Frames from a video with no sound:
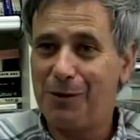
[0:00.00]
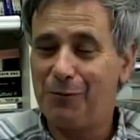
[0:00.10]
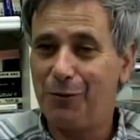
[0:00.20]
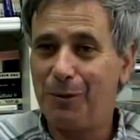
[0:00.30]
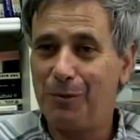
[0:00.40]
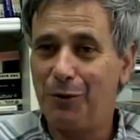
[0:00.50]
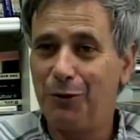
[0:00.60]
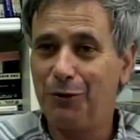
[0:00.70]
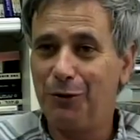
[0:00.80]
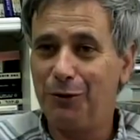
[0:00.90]
come from
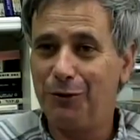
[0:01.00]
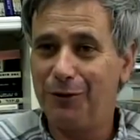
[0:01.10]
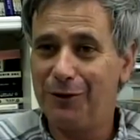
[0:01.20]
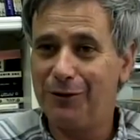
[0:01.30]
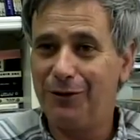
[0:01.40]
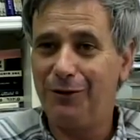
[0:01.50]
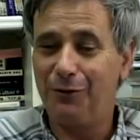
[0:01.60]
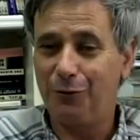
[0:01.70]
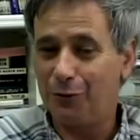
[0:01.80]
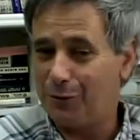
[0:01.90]
abroad to the university
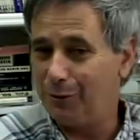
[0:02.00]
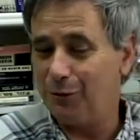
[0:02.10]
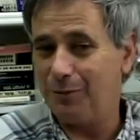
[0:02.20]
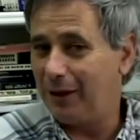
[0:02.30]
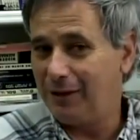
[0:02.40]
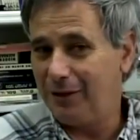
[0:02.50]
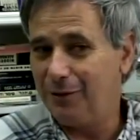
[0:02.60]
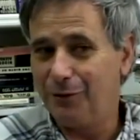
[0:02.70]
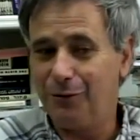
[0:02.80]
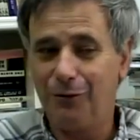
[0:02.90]
to contribute
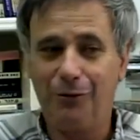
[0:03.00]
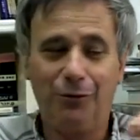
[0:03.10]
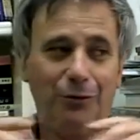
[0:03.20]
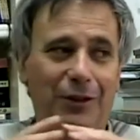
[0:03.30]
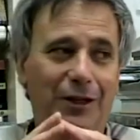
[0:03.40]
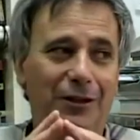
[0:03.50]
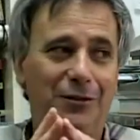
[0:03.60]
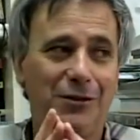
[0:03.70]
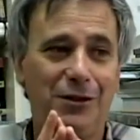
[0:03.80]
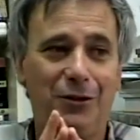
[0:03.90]
money or to take
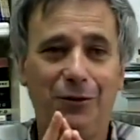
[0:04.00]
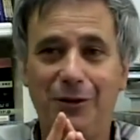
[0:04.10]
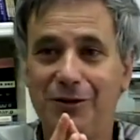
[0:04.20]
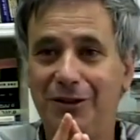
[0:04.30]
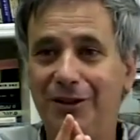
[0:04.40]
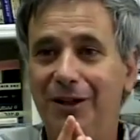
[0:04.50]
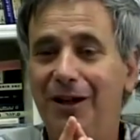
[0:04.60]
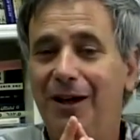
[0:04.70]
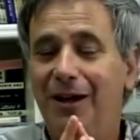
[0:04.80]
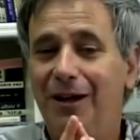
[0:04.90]
interest in the
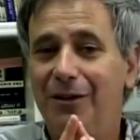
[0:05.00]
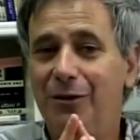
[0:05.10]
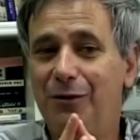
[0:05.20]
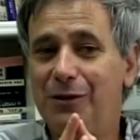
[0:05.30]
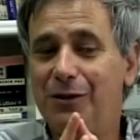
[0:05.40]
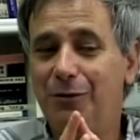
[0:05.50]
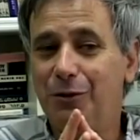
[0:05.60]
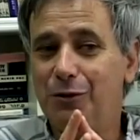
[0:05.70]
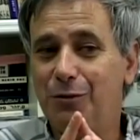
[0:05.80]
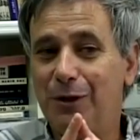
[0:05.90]
university
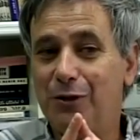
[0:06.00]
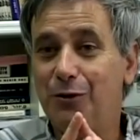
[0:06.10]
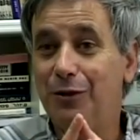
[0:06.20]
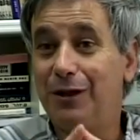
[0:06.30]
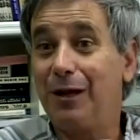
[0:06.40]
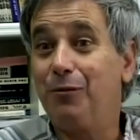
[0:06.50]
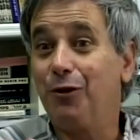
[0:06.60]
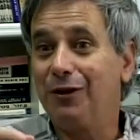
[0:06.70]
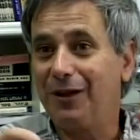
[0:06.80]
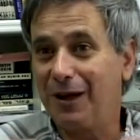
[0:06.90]
wants to make sure that I'm
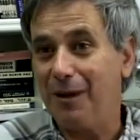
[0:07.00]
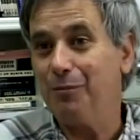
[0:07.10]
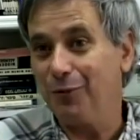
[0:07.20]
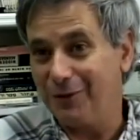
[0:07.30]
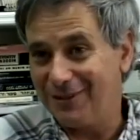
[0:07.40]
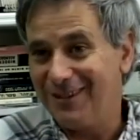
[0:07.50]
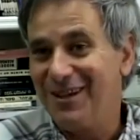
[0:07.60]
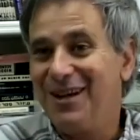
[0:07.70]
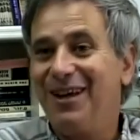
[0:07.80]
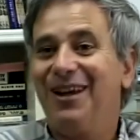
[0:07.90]
not in a campus.
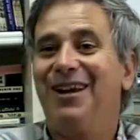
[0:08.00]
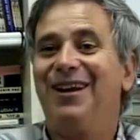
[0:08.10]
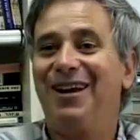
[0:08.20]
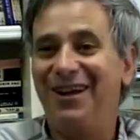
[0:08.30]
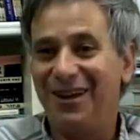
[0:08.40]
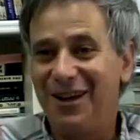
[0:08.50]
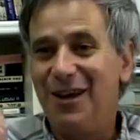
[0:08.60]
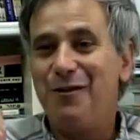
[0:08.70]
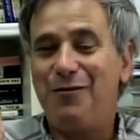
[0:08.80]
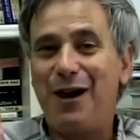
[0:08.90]

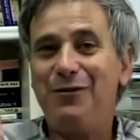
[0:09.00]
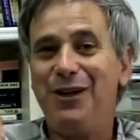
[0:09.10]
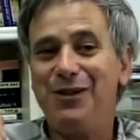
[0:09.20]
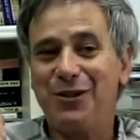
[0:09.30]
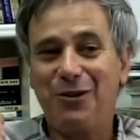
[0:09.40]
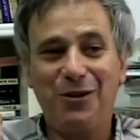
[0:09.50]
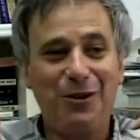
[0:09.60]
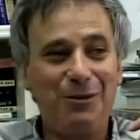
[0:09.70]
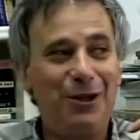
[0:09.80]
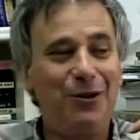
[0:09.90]
5 years ago
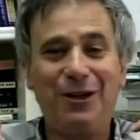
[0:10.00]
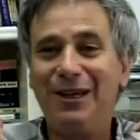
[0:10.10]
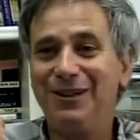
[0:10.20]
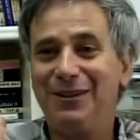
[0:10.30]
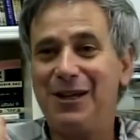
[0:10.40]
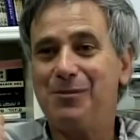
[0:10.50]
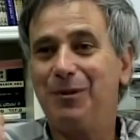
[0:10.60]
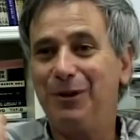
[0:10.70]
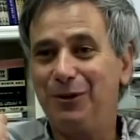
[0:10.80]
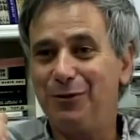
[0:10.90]
they were looking
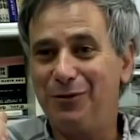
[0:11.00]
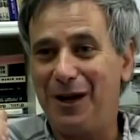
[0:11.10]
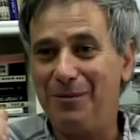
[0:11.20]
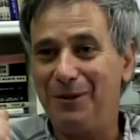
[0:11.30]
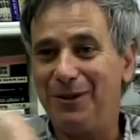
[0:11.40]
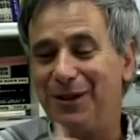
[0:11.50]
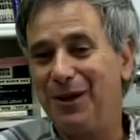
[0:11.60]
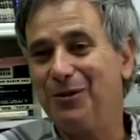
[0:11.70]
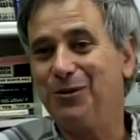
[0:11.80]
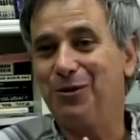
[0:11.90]
desperately to find me, that
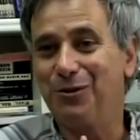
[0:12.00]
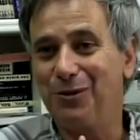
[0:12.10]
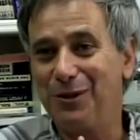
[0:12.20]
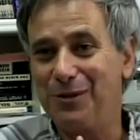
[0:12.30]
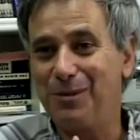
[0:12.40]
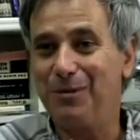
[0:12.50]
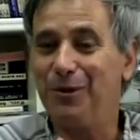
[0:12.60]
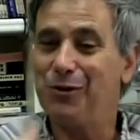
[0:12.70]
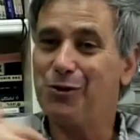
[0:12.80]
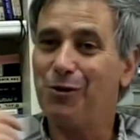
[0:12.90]
I could talk to these
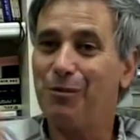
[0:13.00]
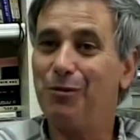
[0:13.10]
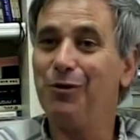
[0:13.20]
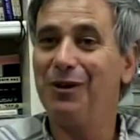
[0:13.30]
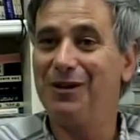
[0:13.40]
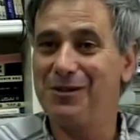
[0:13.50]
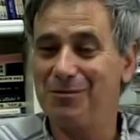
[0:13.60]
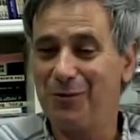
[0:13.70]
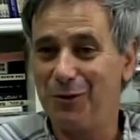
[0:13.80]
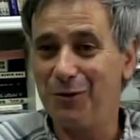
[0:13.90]
people and show the
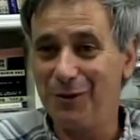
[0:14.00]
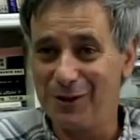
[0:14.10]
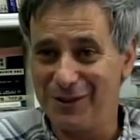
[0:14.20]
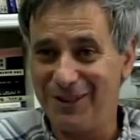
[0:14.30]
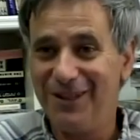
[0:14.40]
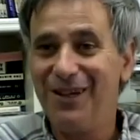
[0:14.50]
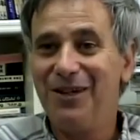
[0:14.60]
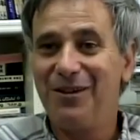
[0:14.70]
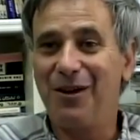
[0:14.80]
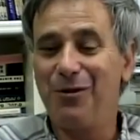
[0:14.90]
pluralism of the university.
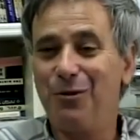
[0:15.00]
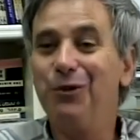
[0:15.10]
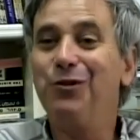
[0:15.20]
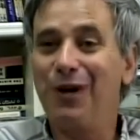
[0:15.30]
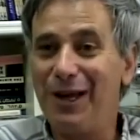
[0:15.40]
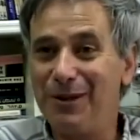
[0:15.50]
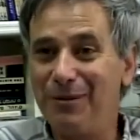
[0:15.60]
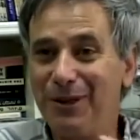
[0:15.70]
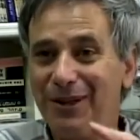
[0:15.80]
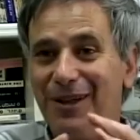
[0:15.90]
Now they want to hide
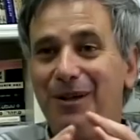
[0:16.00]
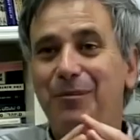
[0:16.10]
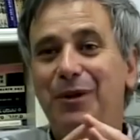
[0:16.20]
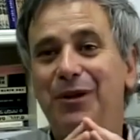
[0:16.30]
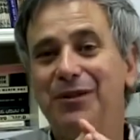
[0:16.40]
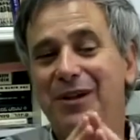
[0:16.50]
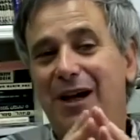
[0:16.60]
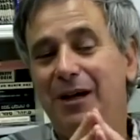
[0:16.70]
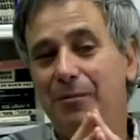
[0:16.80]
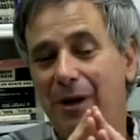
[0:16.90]
me because
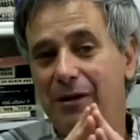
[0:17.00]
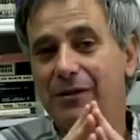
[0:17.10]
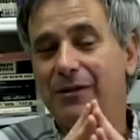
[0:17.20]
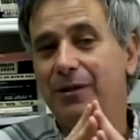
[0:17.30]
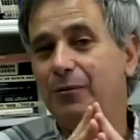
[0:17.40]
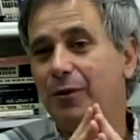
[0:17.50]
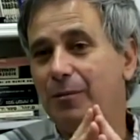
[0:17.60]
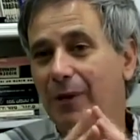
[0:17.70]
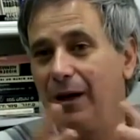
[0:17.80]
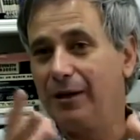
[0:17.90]
I embarrassed them
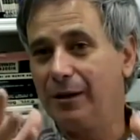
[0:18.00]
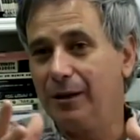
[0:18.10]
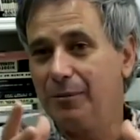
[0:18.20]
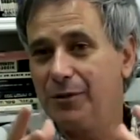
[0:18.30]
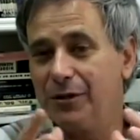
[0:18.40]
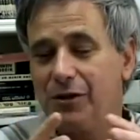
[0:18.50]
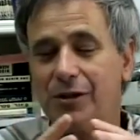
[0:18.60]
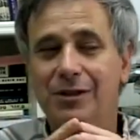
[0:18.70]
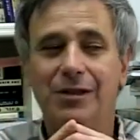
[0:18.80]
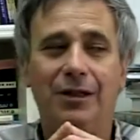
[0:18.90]
with my
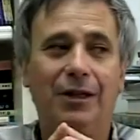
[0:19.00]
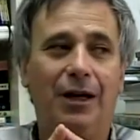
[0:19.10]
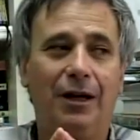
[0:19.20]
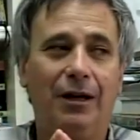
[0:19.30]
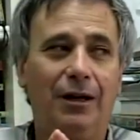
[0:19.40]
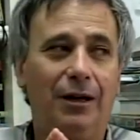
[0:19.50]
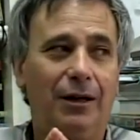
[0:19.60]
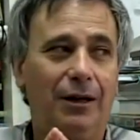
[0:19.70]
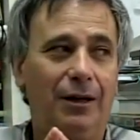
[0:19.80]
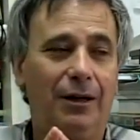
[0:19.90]
positions and
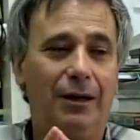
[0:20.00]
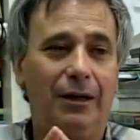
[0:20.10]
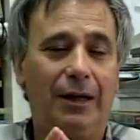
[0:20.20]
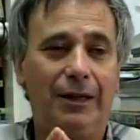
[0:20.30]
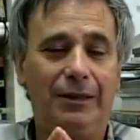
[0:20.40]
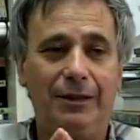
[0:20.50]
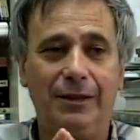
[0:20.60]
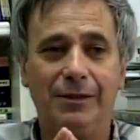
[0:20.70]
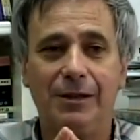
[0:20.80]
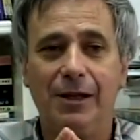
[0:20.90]

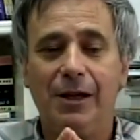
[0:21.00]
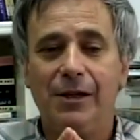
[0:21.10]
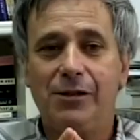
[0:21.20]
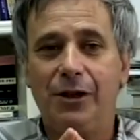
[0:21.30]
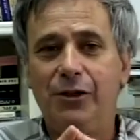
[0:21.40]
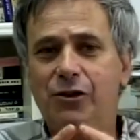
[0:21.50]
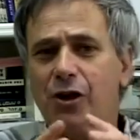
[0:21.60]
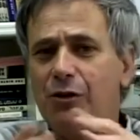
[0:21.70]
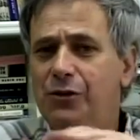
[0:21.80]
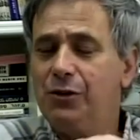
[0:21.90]
ideas. So it
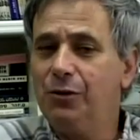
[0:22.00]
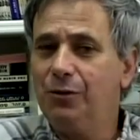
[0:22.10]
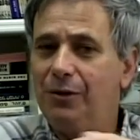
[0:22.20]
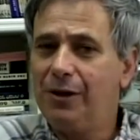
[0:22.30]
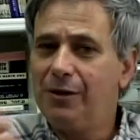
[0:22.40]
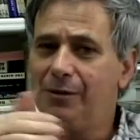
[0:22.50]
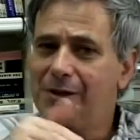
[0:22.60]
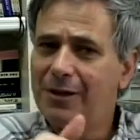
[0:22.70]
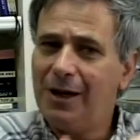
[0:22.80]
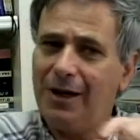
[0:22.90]
shows you that there
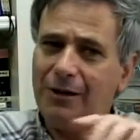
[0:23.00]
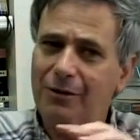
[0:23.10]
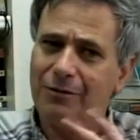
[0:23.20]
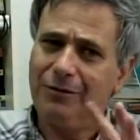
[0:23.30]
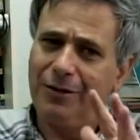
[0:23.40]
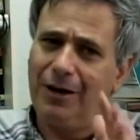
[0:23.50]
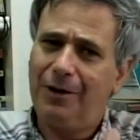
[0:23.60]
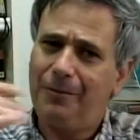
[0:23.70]
is a kind of